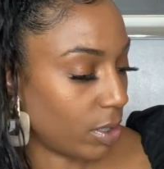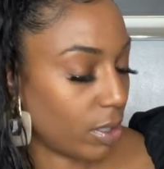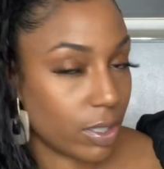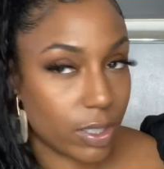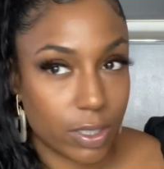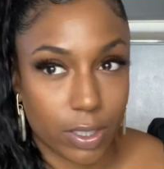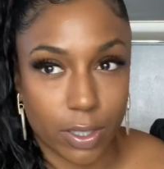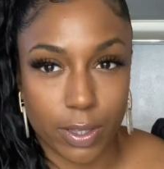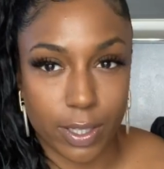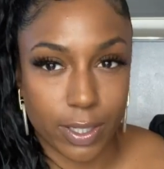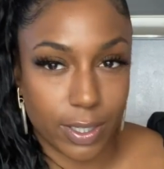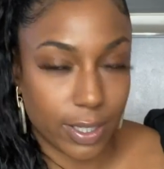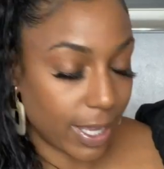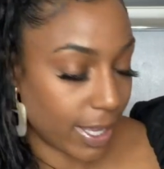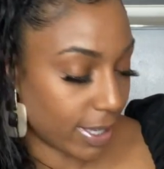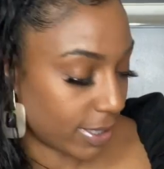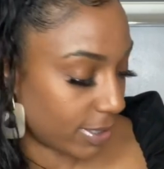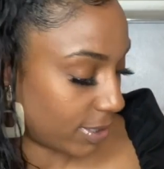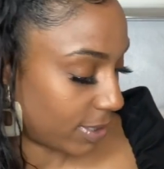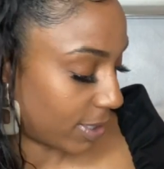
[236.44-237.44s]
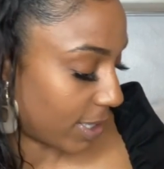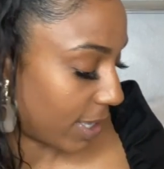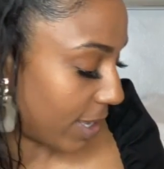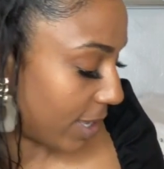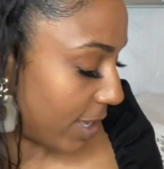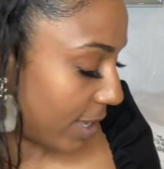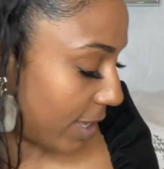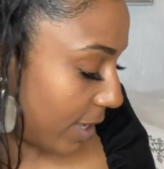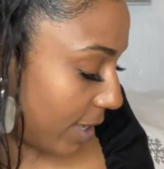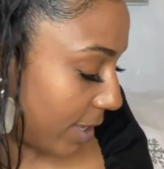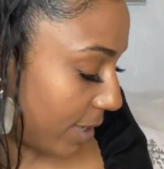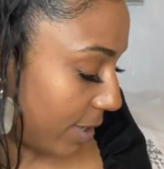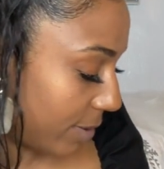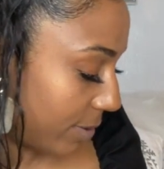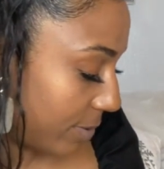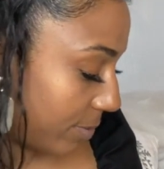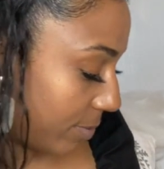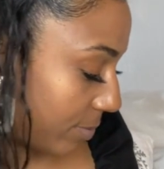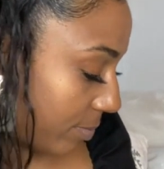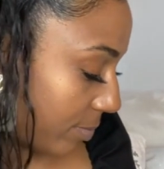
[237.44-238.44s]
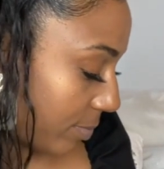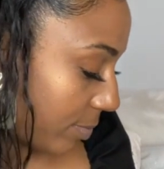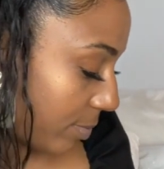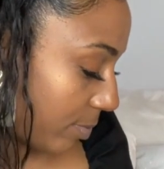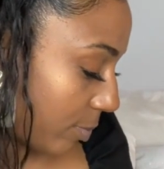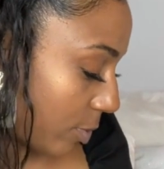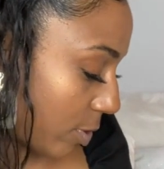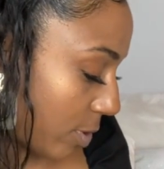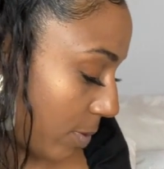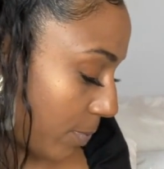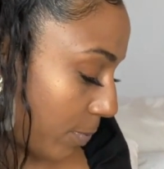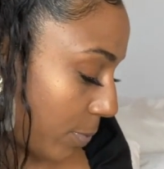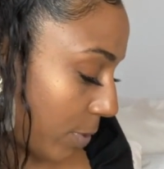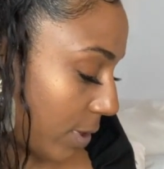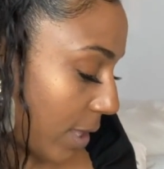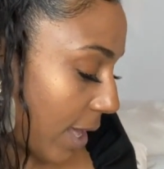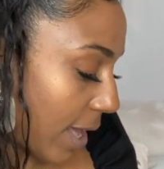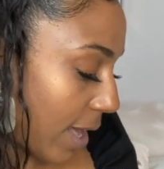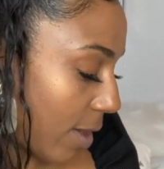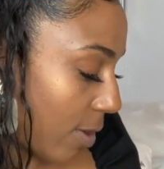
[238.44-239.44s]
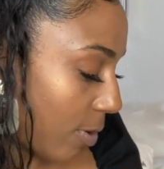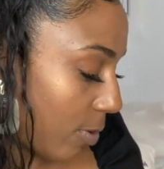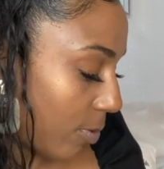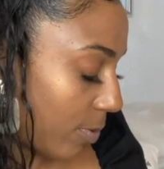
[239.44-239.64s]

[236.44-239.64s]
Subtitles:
So the next thing I'm gonna pull out